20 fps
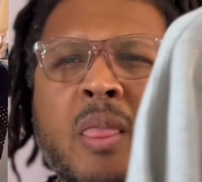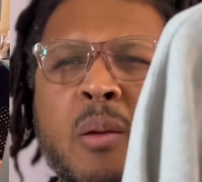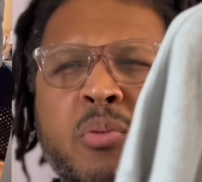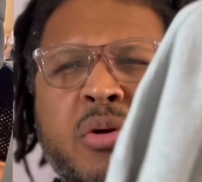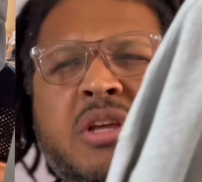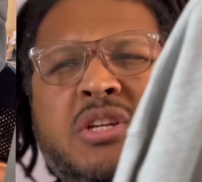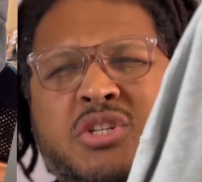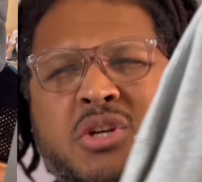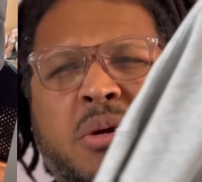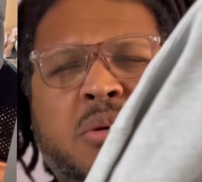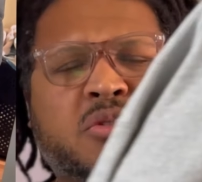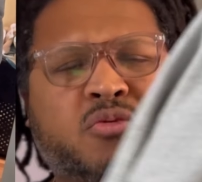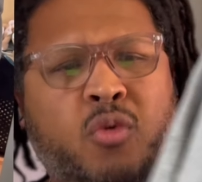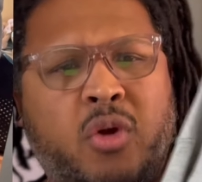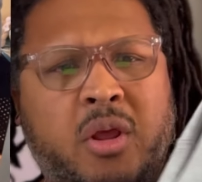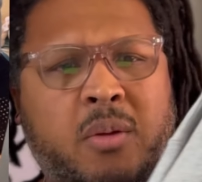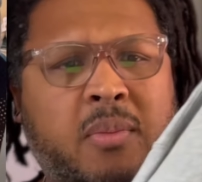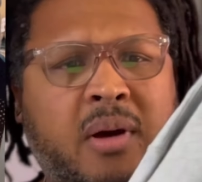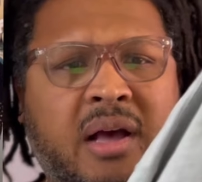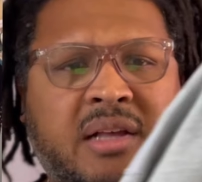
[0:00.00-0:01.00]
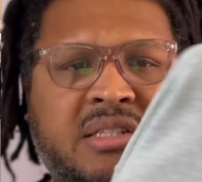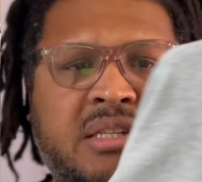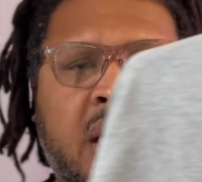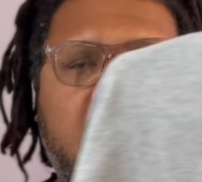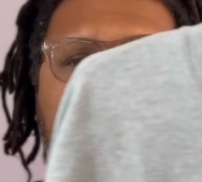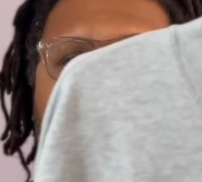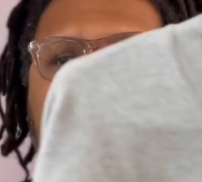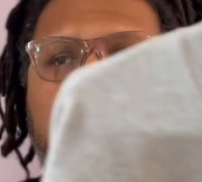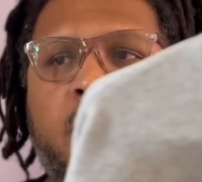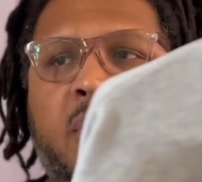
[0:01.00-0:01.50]
Pretty sure it was 40
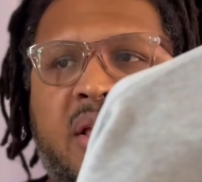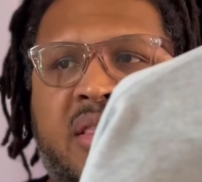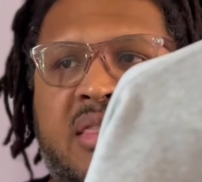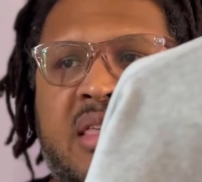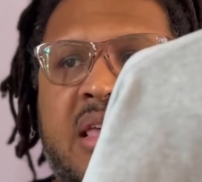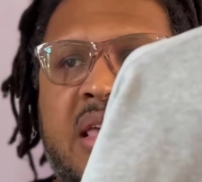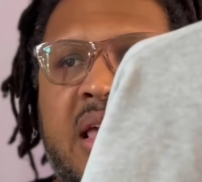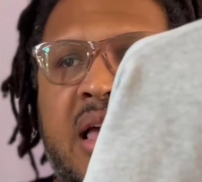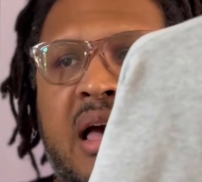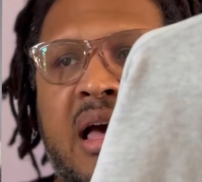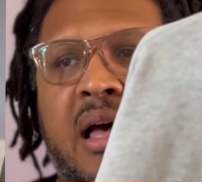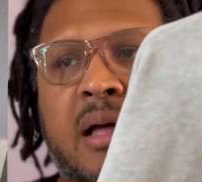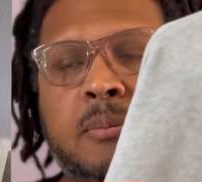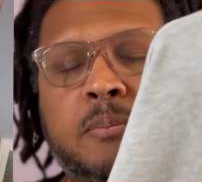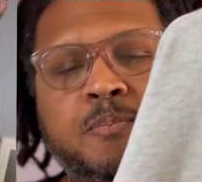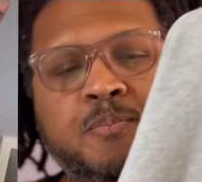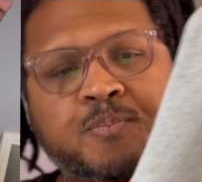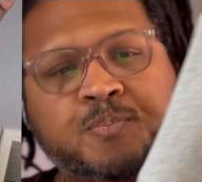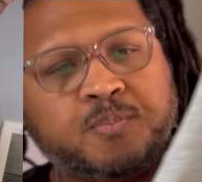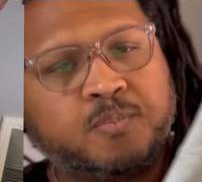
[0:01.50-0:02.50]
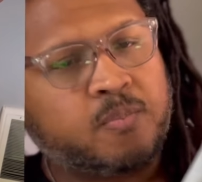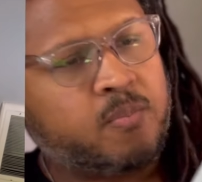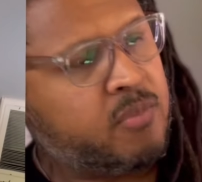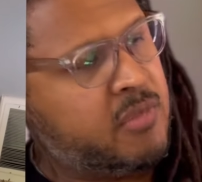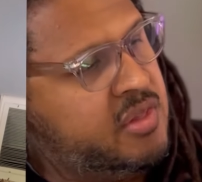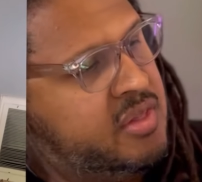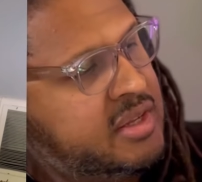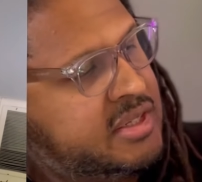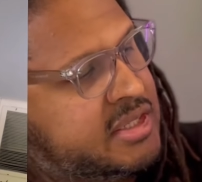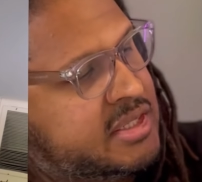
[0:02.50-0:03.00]
bucks. But the uh,
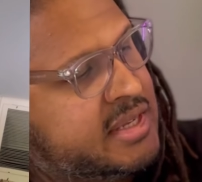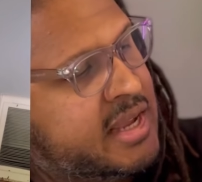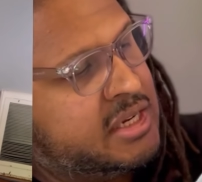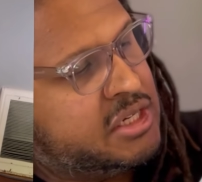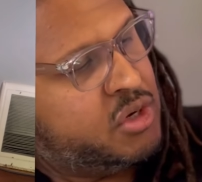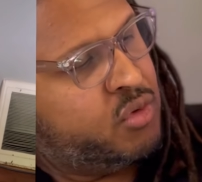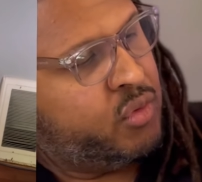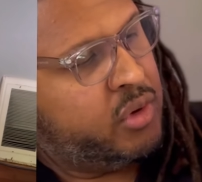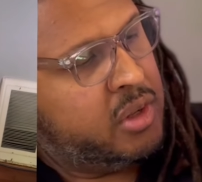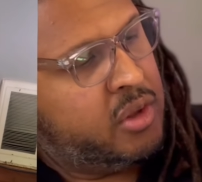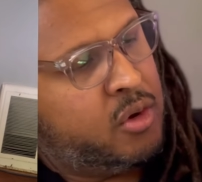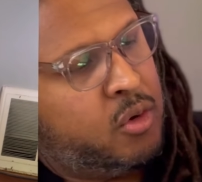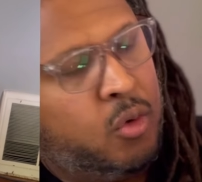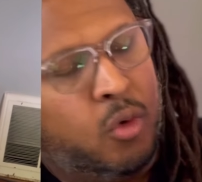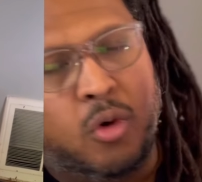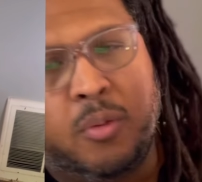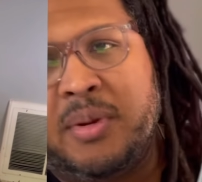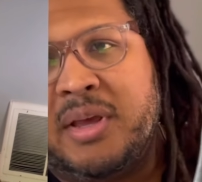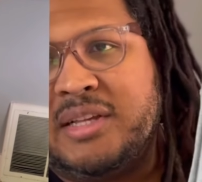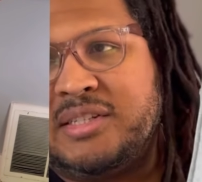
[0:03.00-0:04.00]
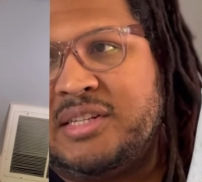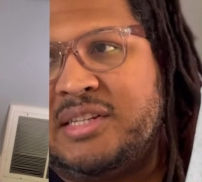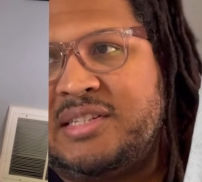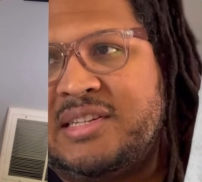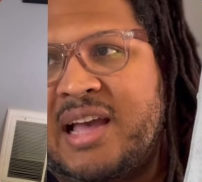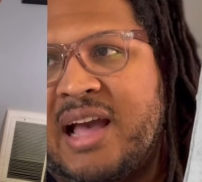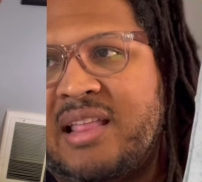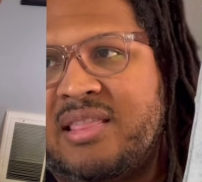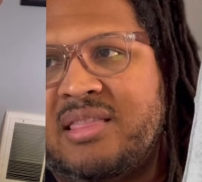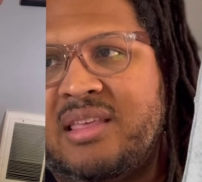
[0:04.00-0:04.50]
this is actually really cool because it's
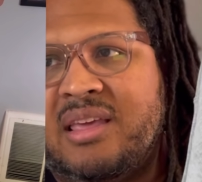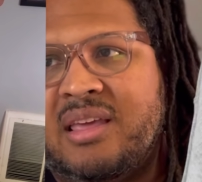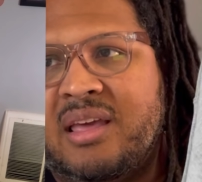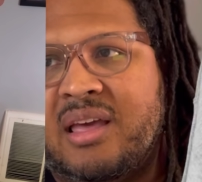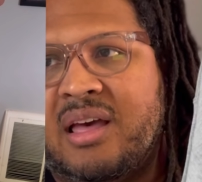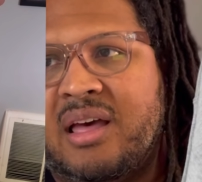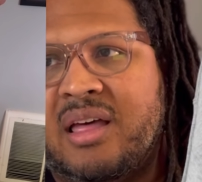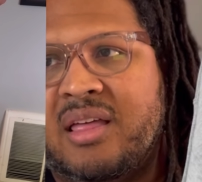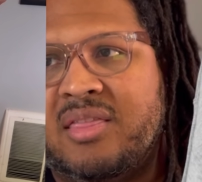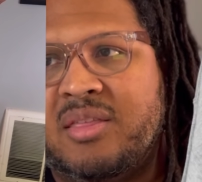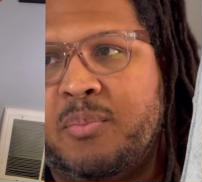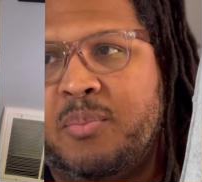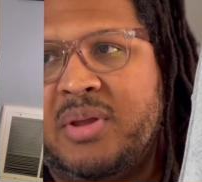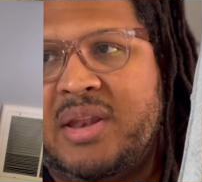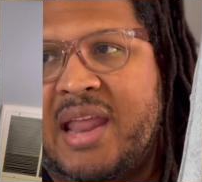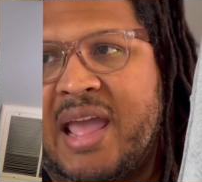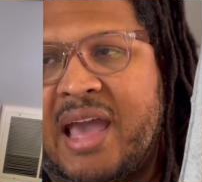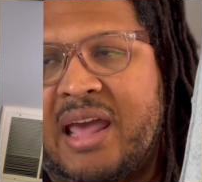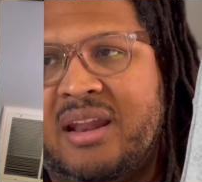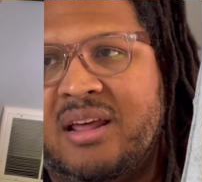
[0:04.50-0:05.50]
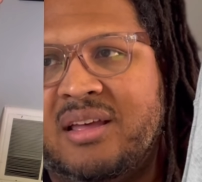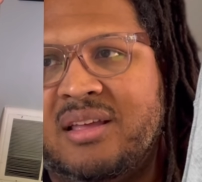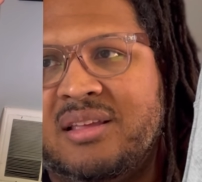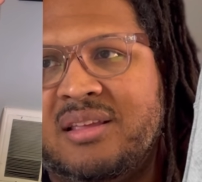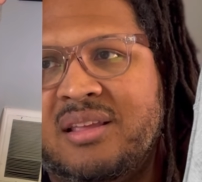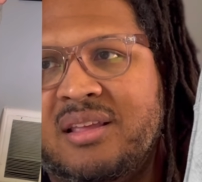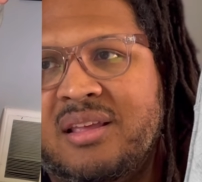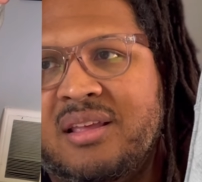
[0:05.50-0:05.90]
got the uh, the banana.